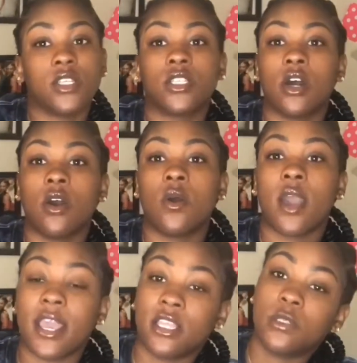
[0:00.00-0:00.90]
So
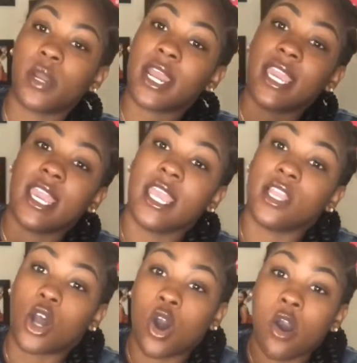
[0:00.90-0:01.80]
at this point I get in
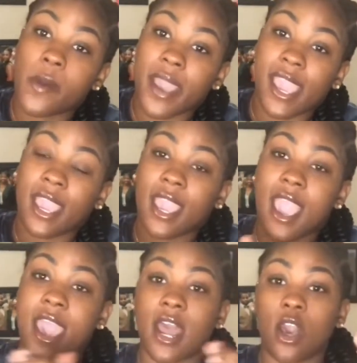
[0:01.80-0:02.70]
the hallway
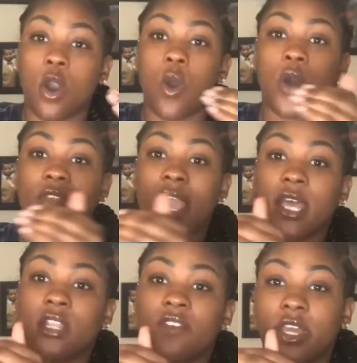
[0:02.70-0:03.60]
and I go on the
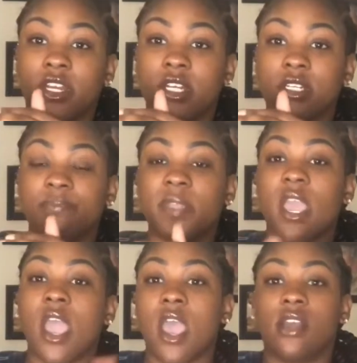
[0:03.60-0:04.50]
elevator.
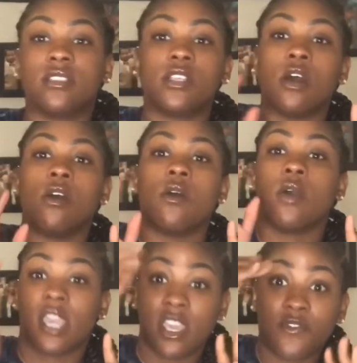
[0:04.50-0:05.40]

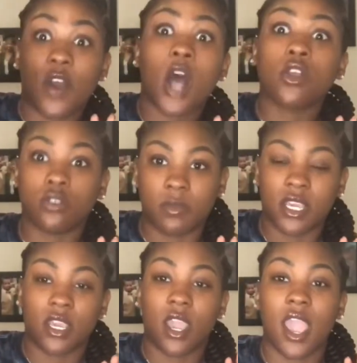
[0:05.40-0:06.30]
So he follows
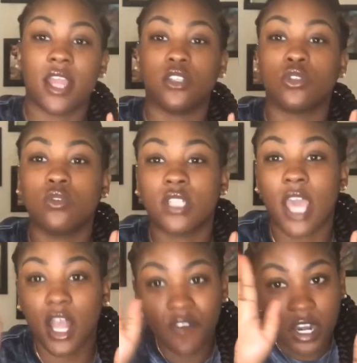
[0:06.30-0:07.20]
me, and as soon as the
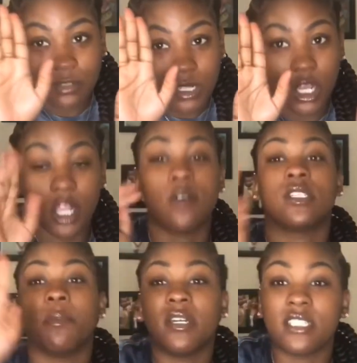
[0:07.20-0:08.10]
elevator's about to close,
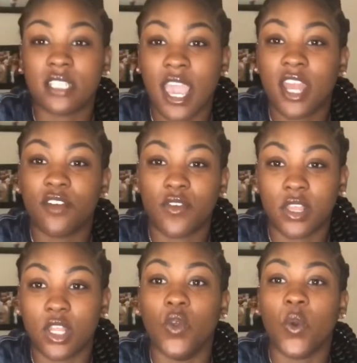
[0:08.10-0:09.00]
he puts his hand in front
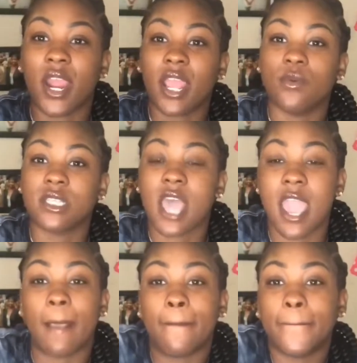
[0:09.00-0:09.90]
of the door and he was
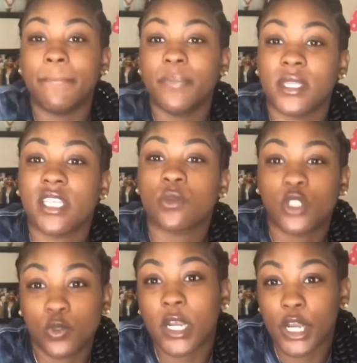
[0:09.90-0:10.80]
like, this
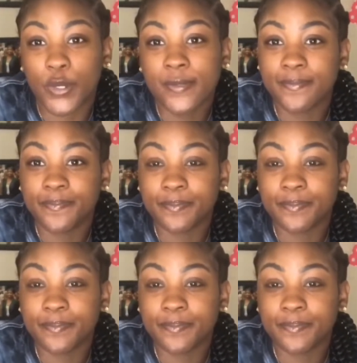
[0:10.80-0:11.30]
what you want to do?